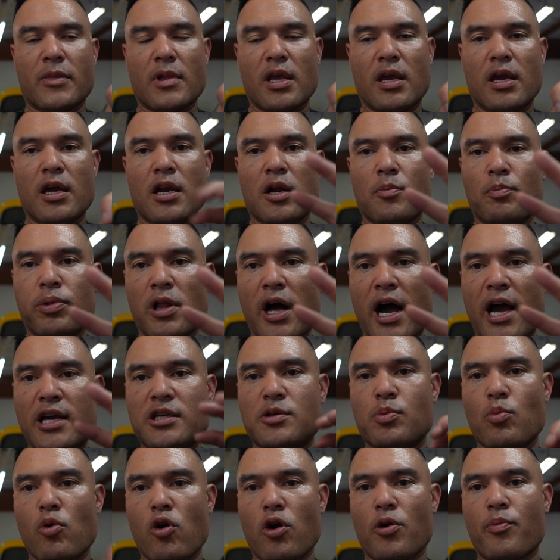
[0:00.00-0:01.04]
it applies
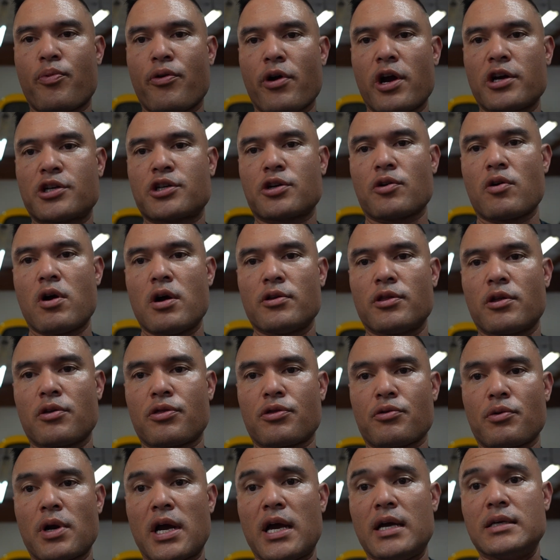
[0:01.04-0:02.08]
more pressure on the
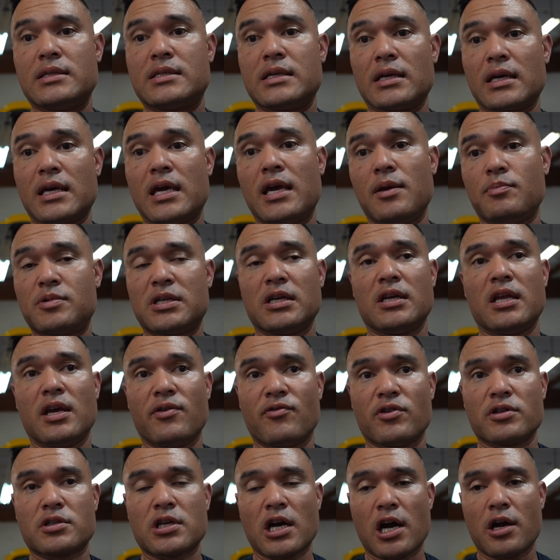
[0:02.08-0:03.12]
threads and keeps it
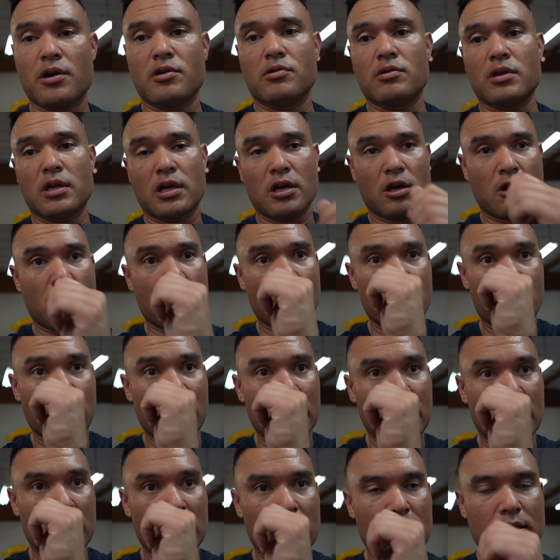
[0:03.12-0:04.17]
even tighter than it
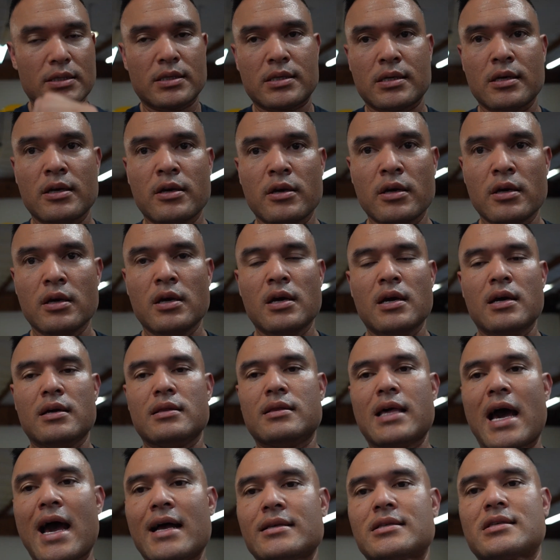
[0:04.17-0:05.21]
already is.
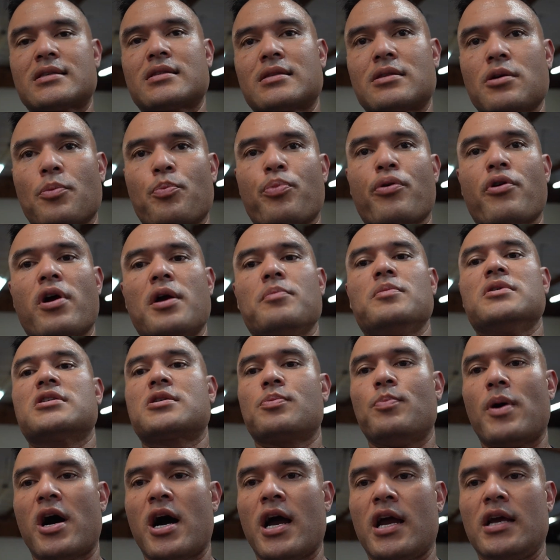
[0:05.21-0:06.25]
That's the premise
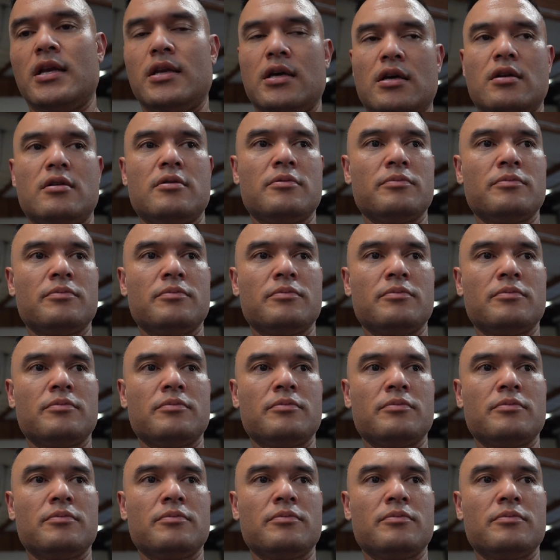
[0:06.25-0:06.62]
behind it.